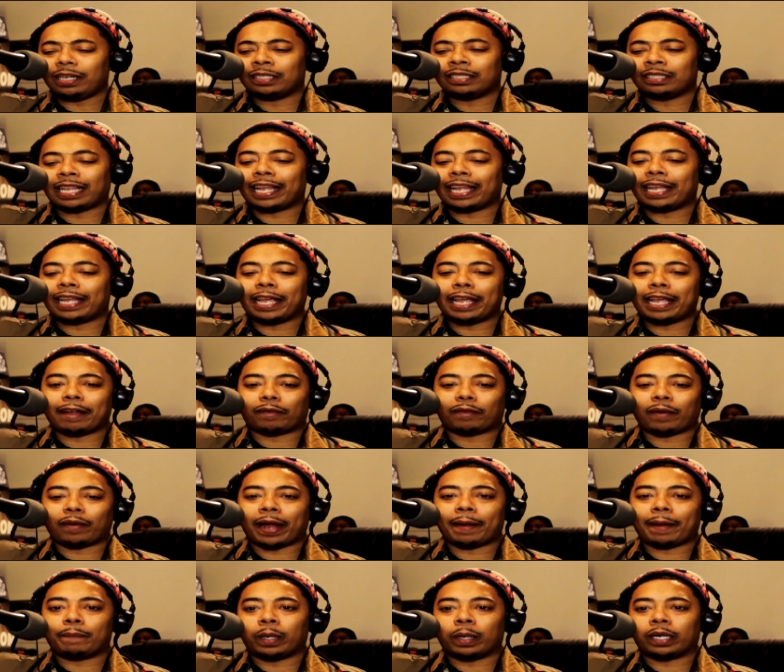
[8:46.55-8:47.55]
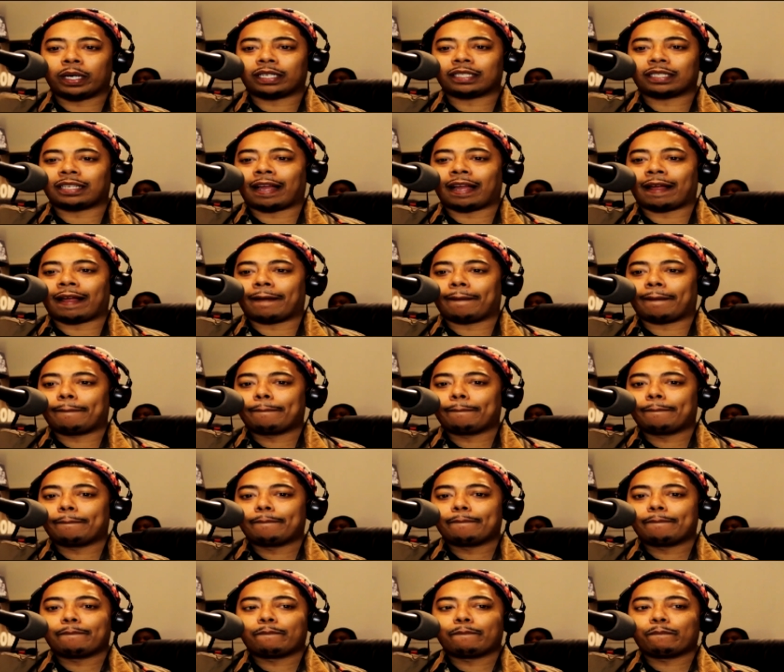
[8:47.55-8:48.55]
they here right, but it's like,
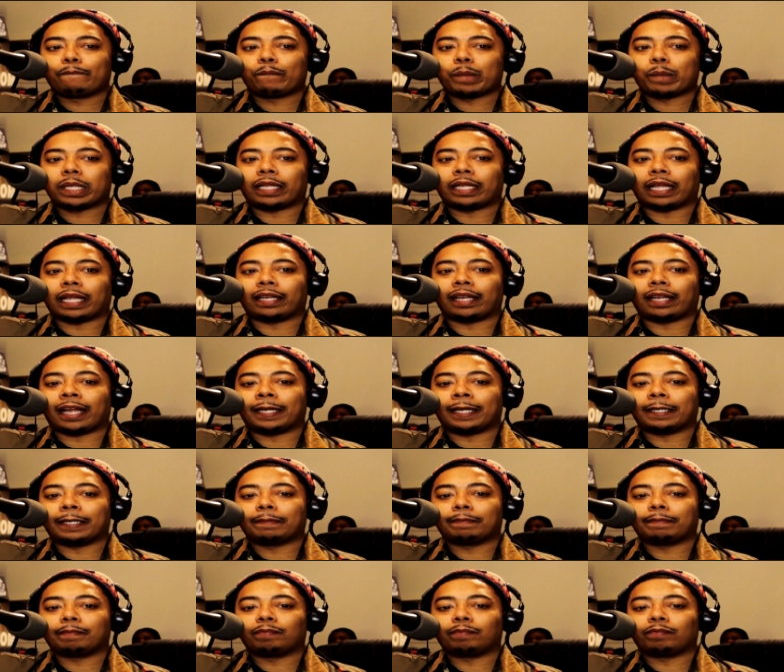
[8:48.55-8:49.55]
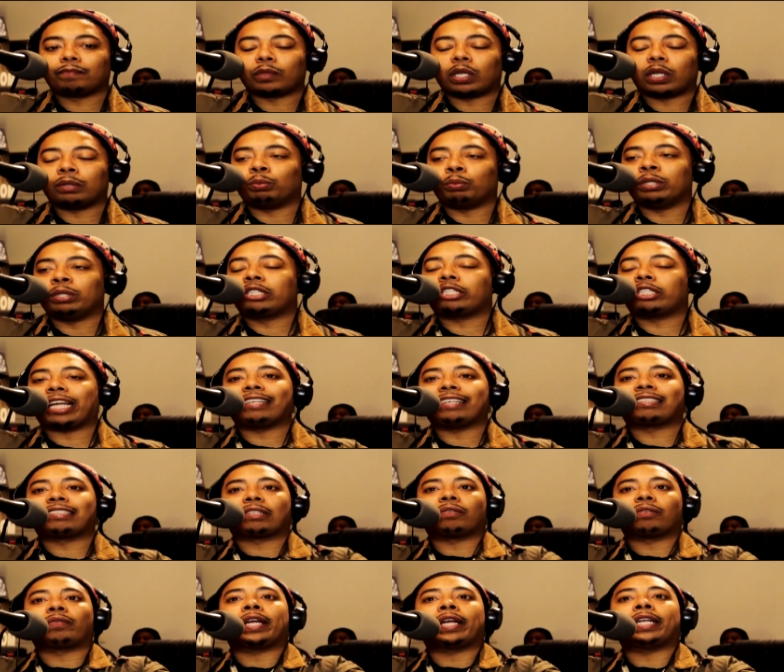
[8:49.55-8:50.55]
they like, we
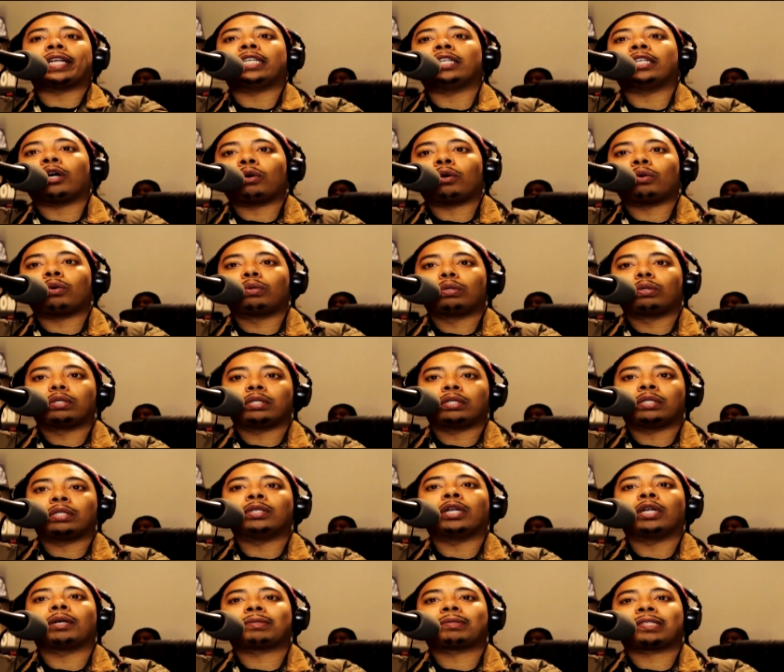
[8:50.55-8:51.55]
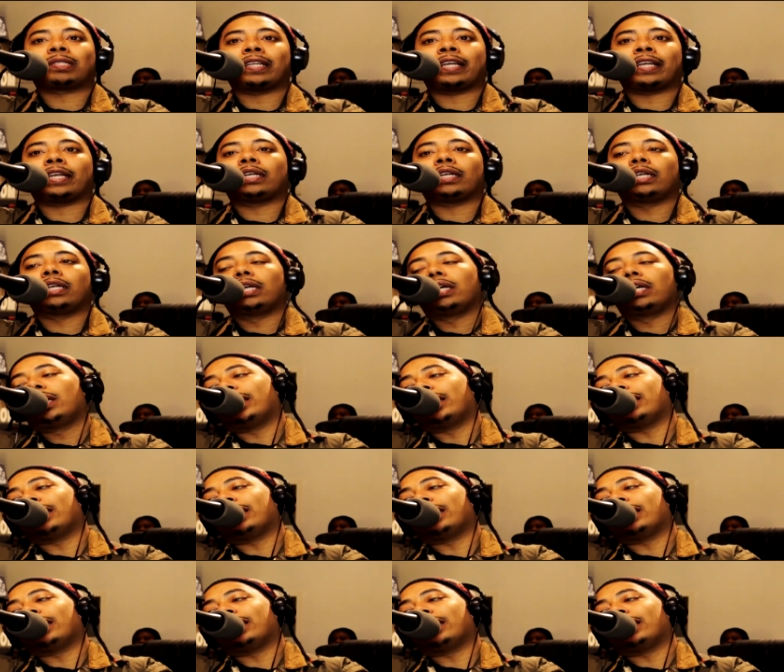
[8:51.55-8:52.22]
chase the radio. You know what I'm saying?